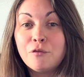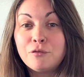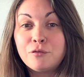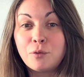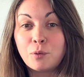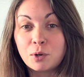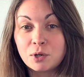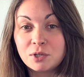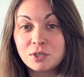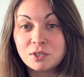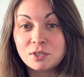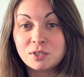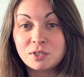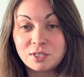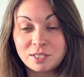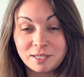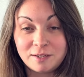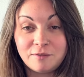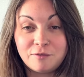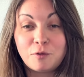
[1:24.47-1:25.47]

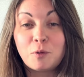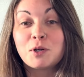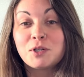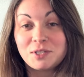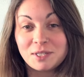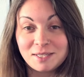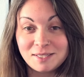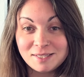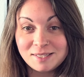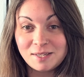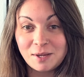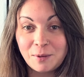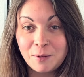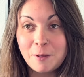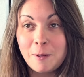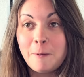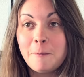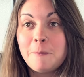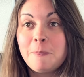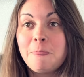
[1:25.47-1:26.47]
forces.
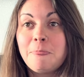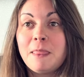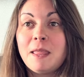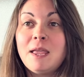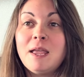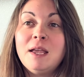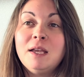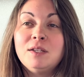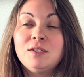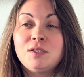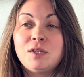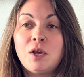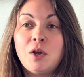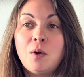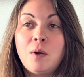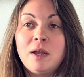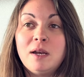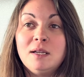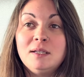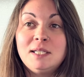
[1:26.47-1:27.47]
So
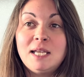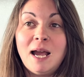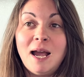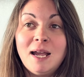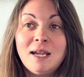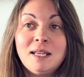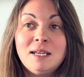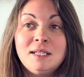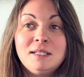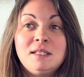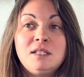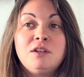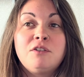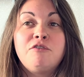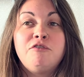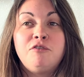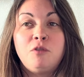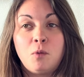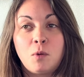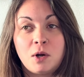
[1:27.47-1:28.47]
an antagonistic
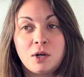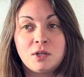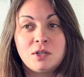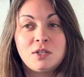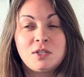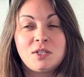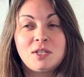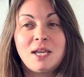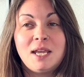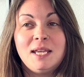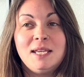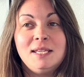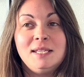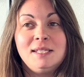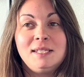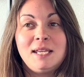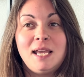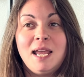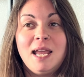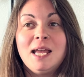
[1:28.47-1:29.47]
force
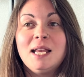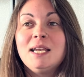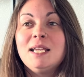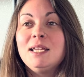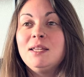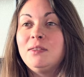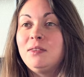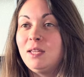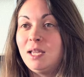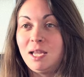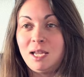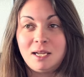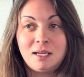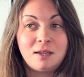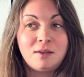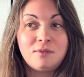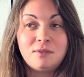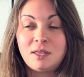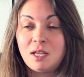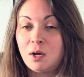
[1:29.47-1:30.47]
is anything
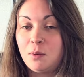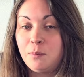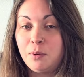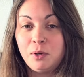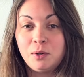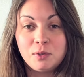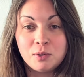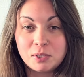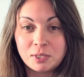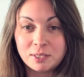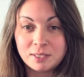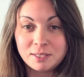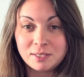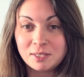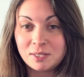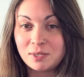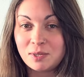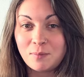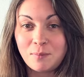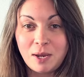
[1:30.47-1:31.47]
that opposes
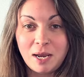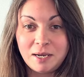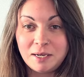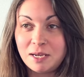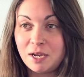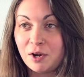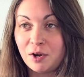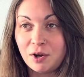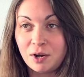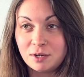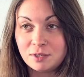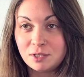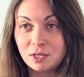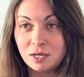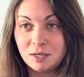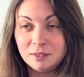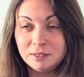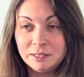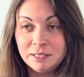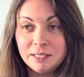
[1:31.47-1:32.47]
the main
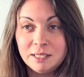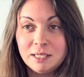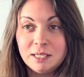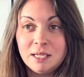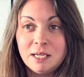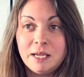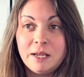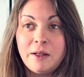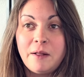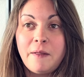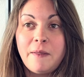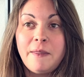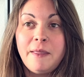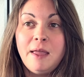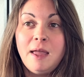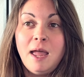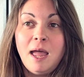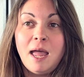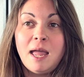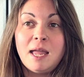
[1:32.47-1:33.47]
character.
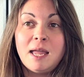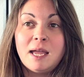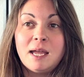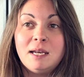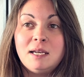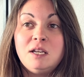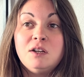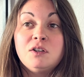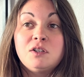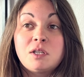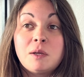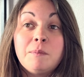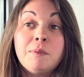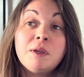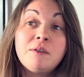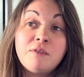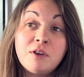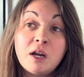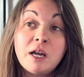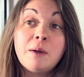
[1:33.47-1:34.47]
And here's
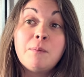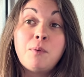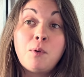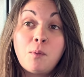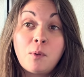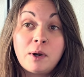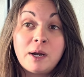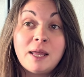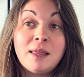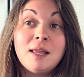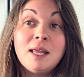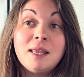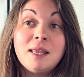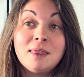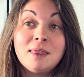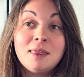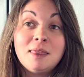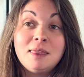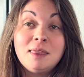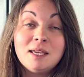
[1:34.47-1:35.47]
something very important.
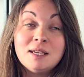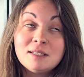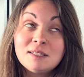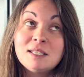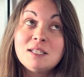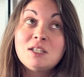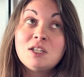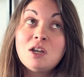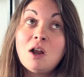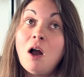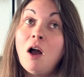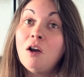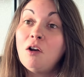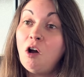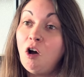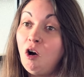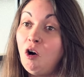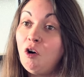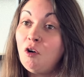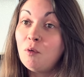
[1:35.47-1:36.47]
This is not
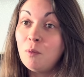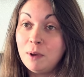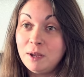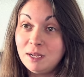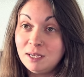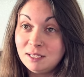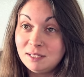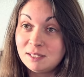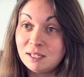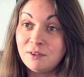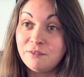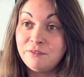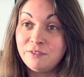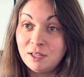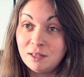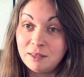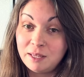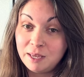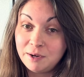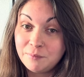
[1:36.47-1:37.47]
always a
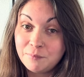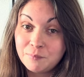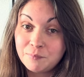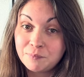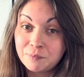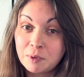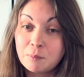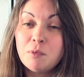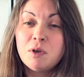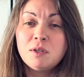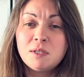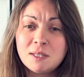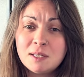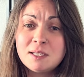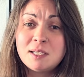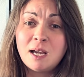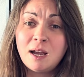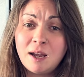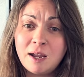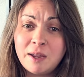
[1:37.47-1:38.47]
villain. Most of the
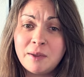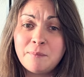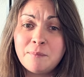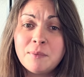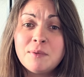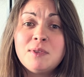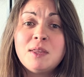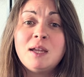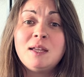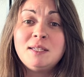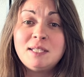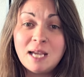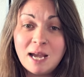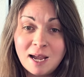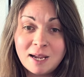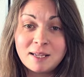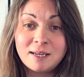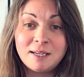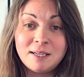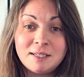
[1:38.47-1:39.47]
time, the
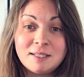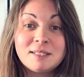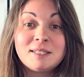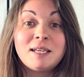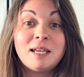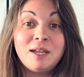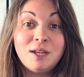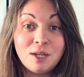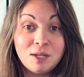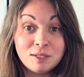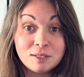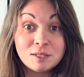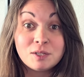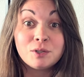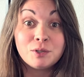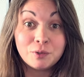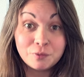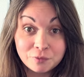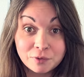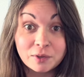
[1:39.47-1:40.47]
antagonist is
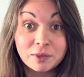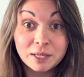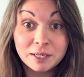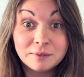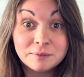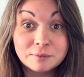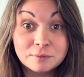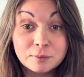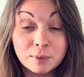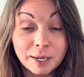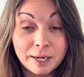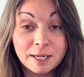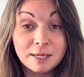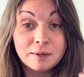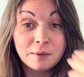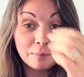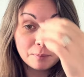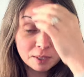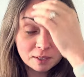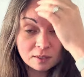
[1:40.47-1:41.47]
the villain,
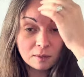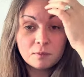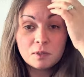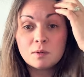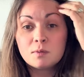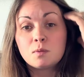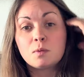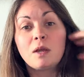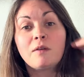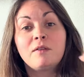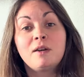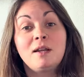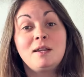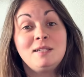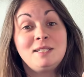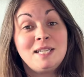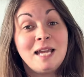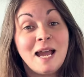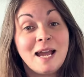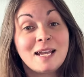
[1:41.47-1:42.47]
right? But sometimes we have an
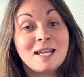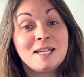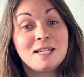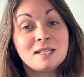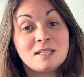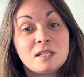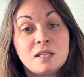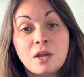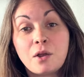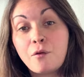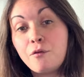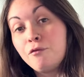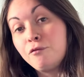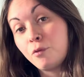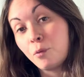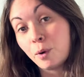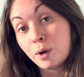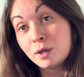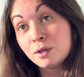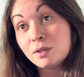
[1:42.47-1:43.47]
antagonistic
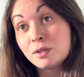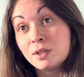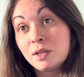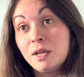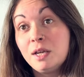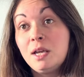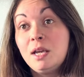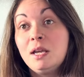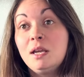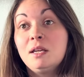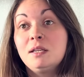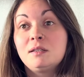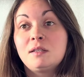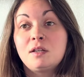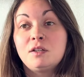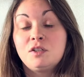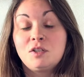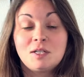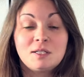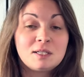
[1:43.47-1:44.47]
force,
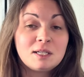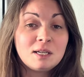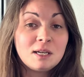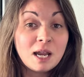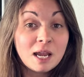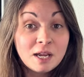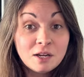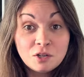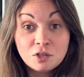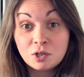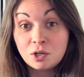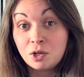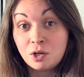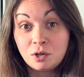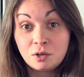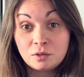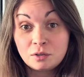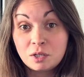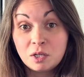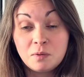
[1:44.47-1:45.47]
such as
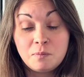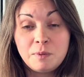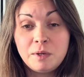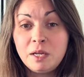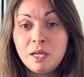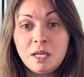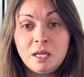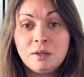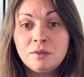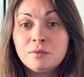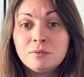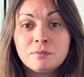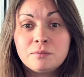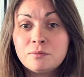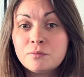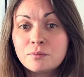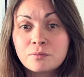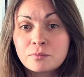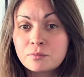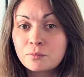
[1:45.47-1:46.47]
nature could be
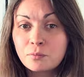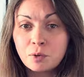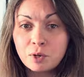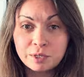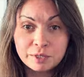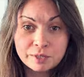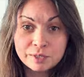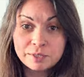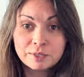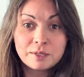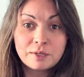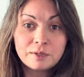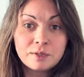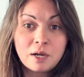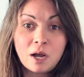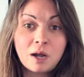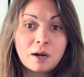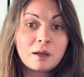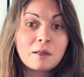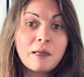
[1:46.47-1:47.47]
what's
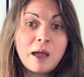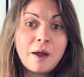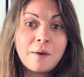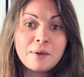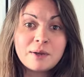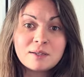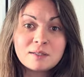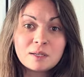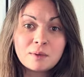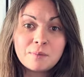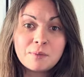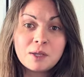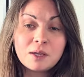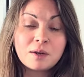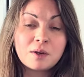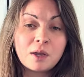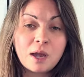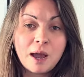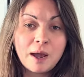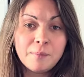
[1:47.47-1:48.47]
not allowing something
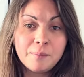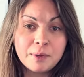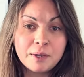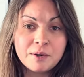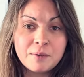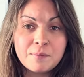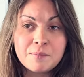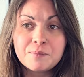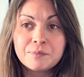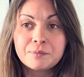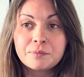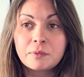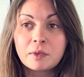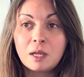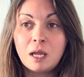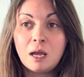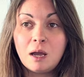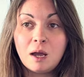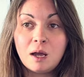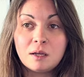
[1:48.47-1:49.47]
to happen.
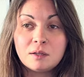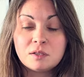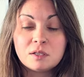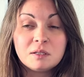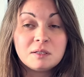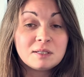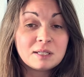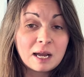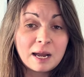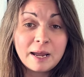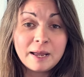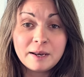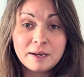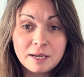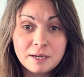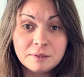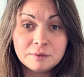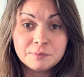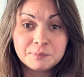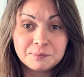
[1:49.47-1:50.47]
Society,